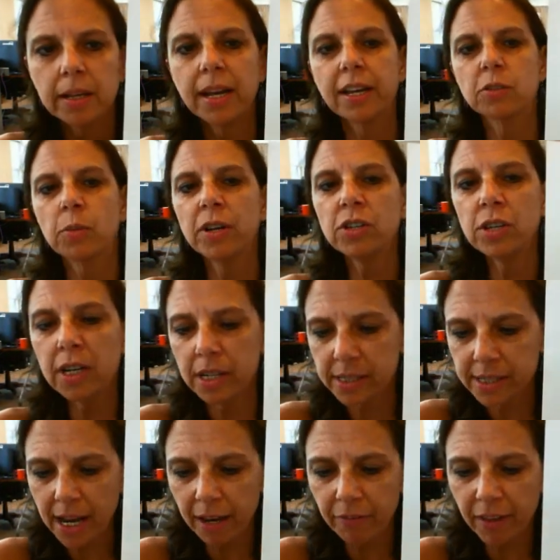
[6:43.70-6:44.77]
Next question, is
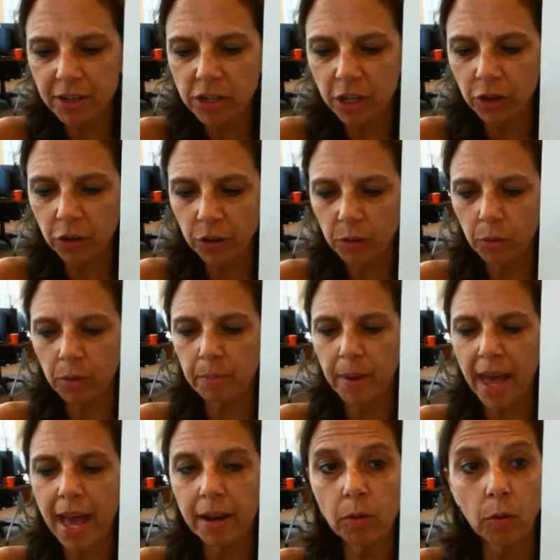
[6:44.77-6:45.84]
stagflation good or
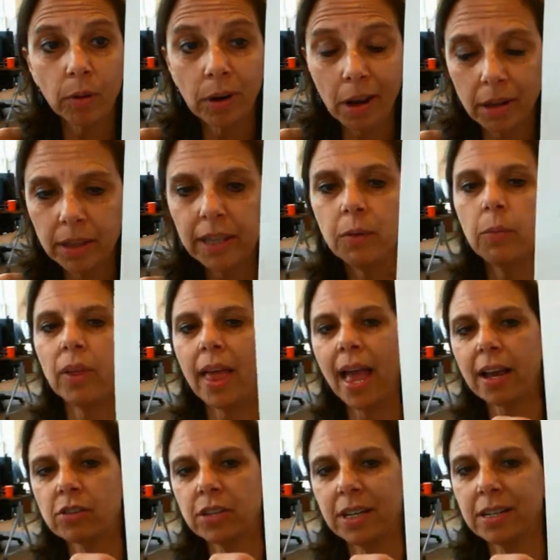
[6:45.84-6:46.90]
bad or ugly? Well,
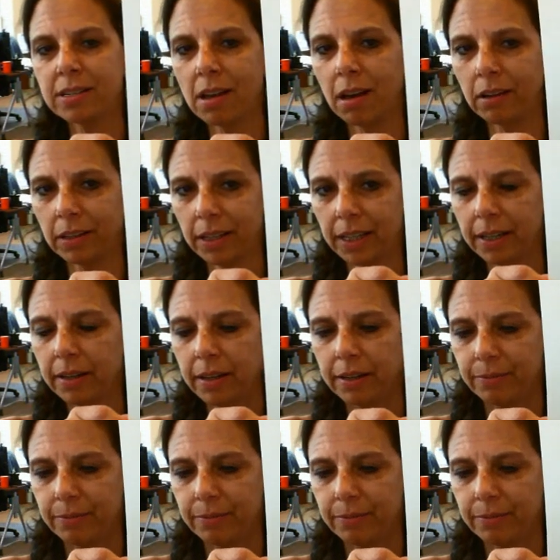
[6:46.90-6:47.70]
actually, it's ugly.